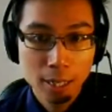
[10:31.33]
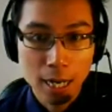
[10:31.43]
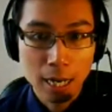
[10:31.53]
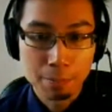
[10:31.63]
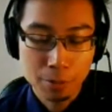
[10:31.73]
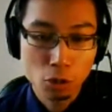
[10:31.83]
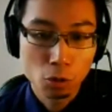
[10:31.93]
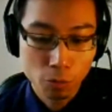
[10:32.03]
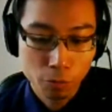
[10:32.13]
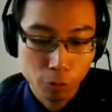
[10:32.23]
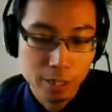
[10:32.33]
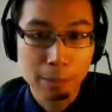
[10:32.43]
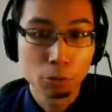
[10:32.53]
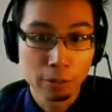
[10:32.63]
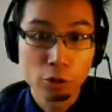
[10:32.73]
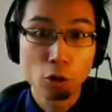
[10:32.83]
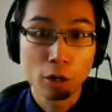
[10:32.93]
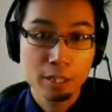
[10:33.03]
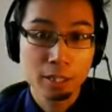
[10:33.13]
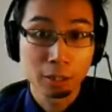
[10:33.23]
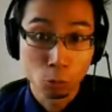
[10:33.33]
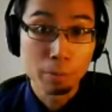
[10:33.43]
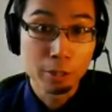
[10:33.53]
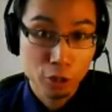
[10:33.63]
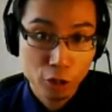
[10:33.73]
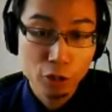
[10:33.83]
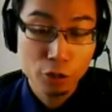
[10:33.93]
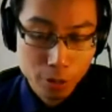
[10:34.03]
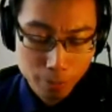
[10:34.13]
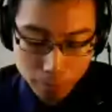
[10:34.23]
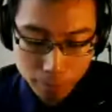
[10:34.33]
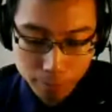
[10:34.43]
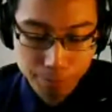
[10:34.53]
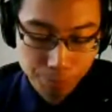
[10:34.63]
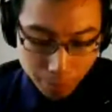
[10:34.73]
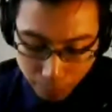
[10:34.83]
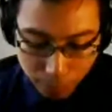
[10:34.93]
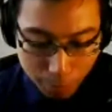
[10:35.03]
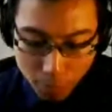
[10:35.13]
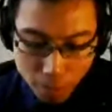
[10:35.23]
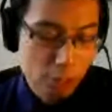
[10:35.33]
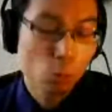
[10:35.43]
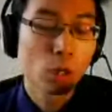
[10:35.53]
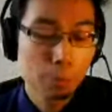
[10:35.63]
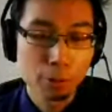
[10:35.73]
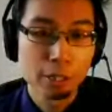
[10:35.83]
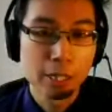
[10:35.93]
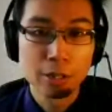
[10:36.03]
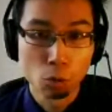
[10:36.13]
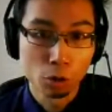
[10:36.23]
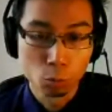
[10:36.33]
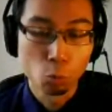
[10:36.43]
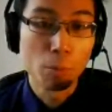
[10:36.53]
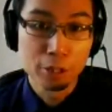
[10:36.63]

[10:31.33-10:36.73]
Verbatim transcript: Um, so, for example, if you are selling women's shoes, you want to put in the word "women's